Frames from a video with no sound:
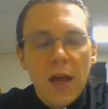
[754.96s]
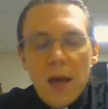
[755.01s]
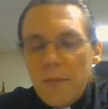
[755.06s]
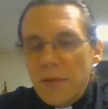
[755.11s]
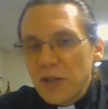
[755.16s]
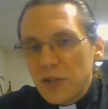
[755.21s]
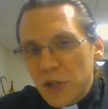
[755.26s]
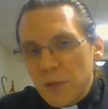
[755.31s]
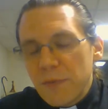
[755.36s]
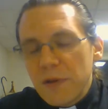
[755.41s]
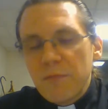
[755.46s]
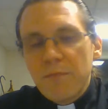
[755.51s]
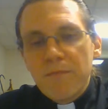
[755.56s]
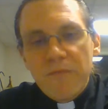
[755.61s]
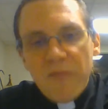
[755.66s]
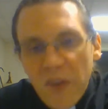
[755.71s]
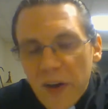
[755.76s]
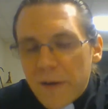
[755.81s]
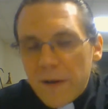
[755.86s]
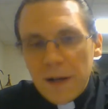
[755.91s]
But it should be
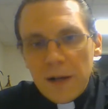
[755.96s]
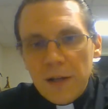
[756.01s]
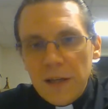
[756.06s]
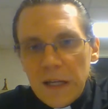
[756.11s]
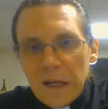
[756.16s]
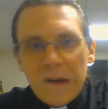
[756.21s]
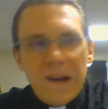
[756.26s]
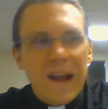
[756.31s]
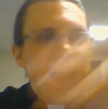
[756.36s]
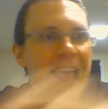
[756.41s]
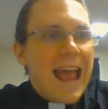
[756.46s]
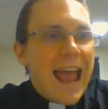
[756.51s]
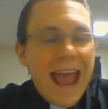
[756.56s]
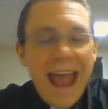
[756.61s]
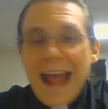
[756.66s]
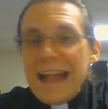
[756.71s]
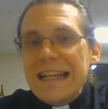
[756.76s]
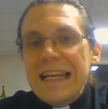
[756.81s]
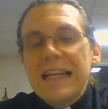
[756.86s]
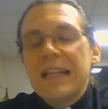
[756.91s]
very clear,
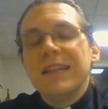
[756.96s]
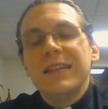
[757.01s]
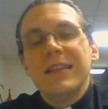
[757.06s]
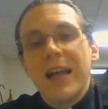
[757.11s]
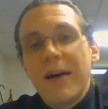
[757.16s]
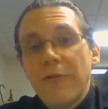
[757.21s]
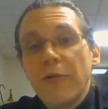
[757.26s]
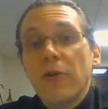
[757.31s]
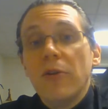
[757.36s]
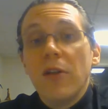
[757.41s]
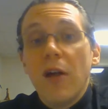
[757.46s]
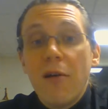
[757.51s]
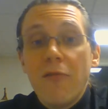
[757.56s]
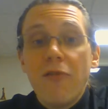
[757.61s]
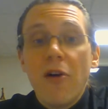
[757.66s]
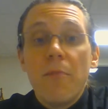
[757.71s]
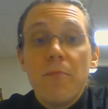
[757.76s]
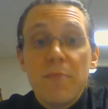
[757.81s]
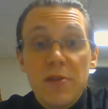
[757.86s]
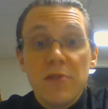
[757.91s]
any level of
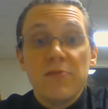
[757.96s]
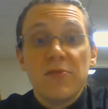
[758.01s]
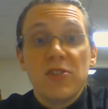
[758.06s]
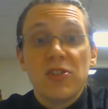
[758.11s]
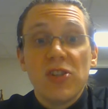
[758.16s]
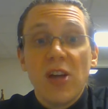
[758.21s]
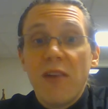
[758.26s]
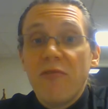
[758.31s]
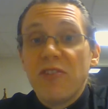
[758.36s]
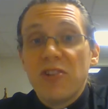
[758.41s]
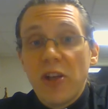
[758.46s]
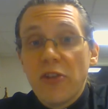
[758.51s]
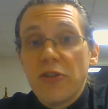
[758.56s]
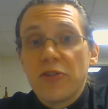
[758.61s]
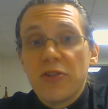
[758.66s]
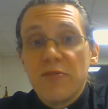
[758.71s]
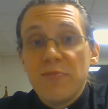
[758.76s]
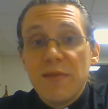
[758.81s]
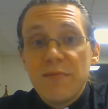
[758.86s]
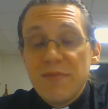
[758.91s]
abuse of another
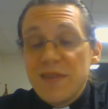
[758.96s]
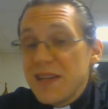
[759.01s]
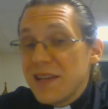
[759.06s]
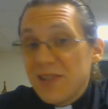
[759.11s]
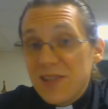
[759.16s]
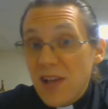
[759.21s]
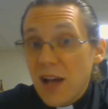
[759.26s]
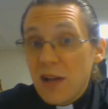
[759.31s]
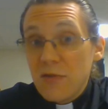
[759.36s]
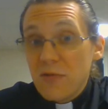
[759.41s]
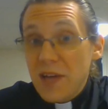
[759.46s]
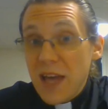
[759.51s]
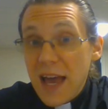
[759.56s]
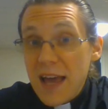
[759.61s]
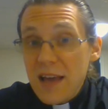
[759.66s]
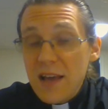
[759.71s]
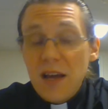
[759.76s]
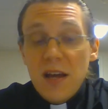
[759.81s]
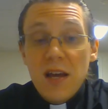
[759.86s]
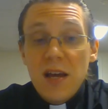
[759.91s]
human being is not
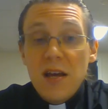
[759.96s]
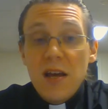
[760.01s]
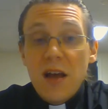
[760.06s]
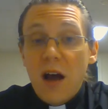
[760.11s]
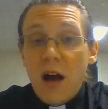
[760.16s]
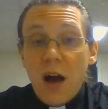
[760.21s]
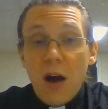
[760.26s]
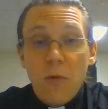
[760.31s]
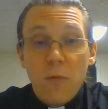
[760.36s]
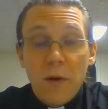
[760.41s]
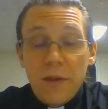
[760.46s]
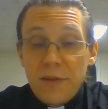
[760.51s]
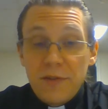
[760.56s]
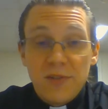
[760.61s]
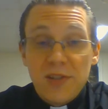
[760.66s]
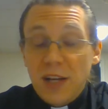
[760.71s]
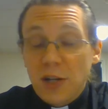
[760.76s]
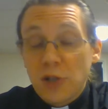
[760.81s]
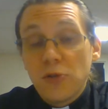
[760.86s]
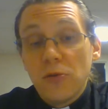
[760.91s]
okay, whether
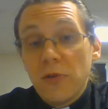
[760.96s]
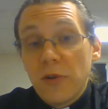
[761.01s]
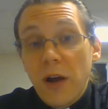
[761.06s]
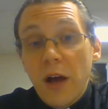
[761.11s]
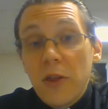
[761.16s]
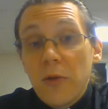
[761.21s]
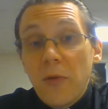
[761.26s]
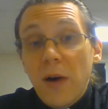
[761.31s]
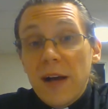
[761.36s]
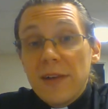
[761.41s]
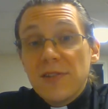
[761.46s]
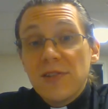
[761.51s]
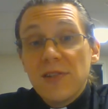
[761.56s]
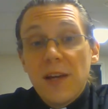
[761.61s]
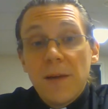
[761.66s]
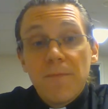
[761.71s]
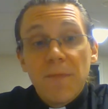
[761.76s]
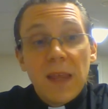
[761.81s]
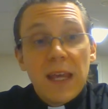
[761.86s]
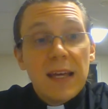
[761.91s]
sexual or otherwise.
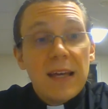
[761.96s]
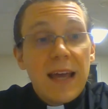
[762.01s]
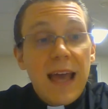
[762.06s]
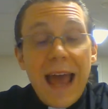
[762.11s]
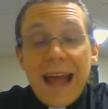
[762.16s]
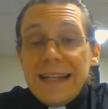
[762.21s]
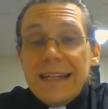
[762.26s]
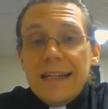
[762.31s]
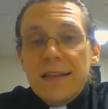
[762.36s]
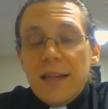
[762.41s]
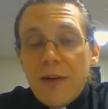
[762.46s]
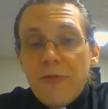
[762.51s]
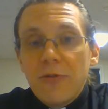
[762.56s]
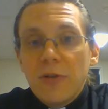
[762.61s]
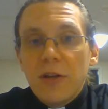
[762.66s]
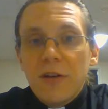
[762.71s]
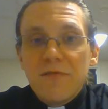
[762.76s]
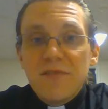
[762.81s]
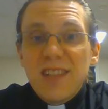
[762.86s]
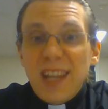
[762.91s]
Any
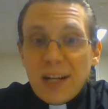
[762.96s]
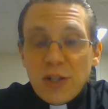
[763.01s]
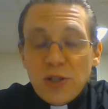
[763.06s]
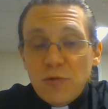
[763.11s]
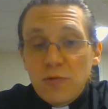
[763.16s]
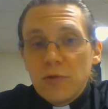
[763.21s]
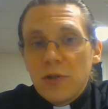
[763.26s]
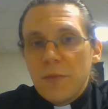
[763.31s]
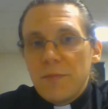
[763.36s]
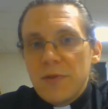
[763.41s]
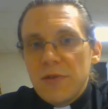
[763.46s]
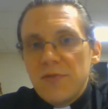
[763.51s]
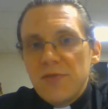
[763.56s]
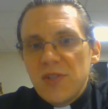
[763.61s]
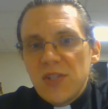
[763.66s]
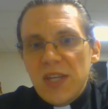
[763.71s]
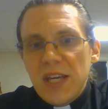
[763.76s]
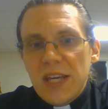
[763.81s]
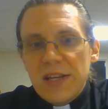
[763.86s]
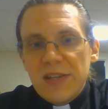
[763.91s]
level of sexual
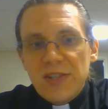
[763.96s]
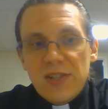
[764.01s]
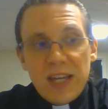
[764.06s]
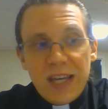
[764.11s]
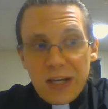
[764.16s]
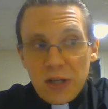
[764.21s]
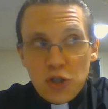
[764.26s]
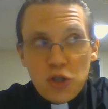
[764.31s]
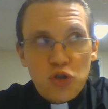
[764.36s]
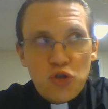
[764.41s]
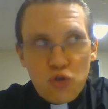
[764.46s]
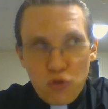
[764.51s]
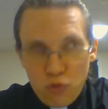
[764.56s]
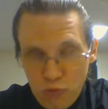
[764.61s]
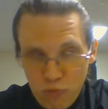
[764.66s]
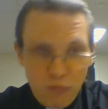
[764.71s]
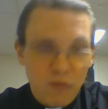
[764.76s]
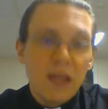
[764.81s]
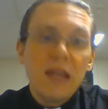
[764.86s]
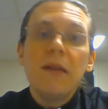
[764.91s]
abuse is
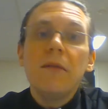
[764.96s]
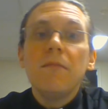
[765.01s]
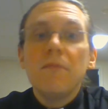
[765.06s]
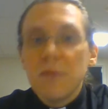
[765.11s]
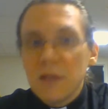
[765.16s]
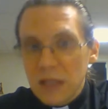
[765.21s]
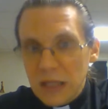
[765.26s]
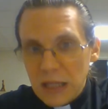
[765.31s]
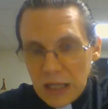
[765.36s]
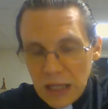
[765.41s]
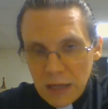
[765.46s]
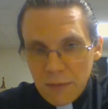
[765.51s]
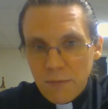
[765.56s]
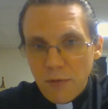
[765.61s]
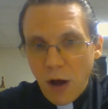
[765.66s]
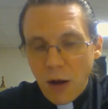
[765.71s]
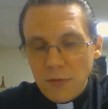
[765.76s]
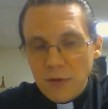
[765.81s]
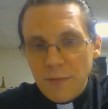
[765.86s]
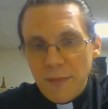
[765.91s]
extremely
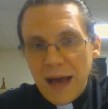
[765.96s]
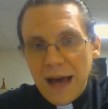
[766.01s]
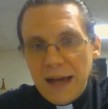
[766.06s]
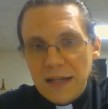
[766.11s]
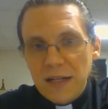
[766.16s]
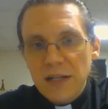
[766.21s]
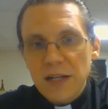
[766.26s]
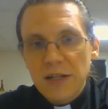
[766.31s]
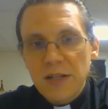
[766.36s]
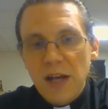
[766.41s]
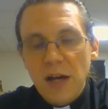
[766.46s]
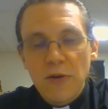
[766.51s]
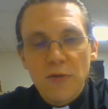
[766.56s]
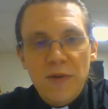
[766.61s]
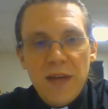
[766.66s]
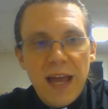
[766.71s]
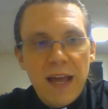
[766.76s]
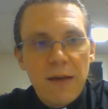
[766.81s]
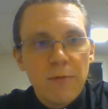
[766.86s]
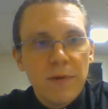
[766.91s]
problematic and not
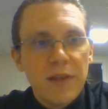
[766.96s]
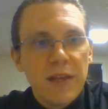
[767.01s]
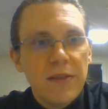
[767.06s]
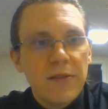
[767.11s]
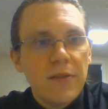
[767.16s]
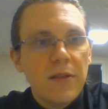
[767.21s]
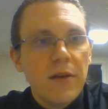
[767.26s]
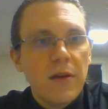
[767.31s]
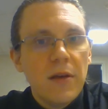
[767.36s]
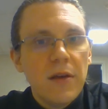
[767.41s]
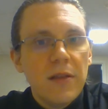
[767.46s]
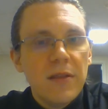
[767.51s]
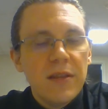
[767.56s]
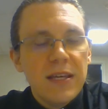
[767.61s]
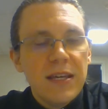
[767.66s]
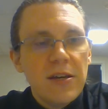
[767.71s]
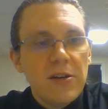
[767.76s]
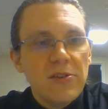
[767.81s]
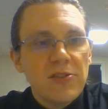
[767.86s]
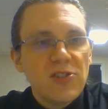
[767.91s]
okay within
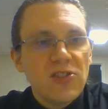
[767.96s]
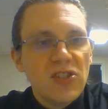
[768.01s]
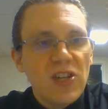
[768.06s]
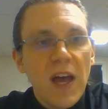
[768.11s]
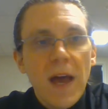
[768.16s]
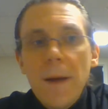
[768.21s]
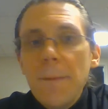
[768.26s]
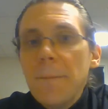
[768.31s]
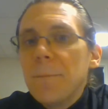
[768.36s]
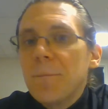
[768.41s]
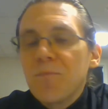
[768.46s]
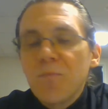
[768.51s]
the ELCA.